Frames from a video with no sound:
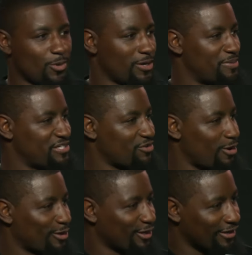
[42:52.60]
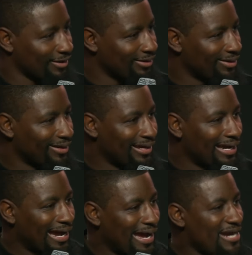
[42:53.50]
want to be stronger.
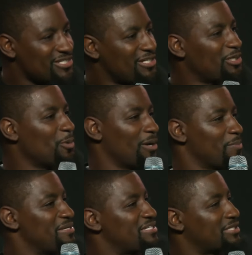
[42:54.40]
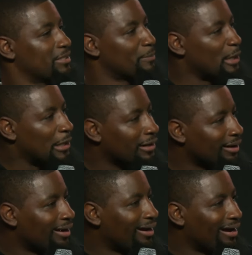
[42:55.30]
I actually do want to be slimmer.
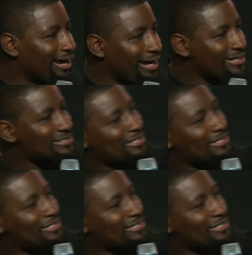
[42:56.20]
I actually